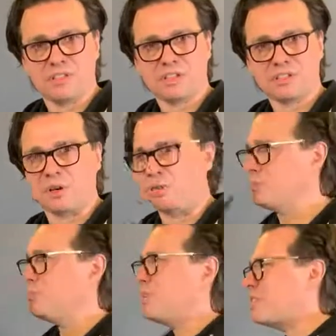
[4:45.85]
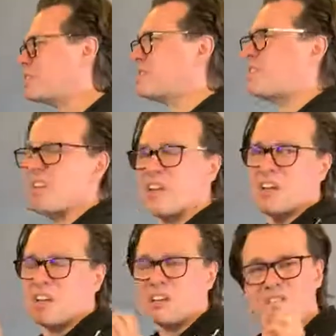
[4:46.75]
So you won't see
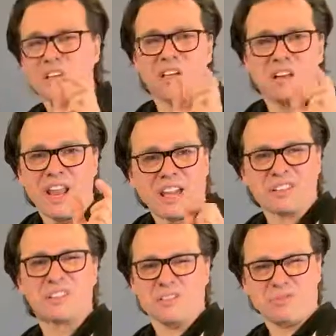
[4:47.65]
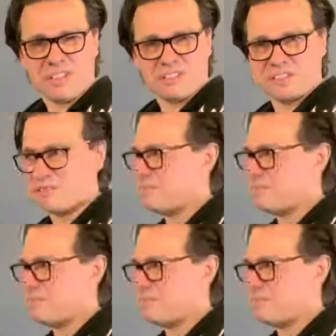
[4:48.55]
the length difference.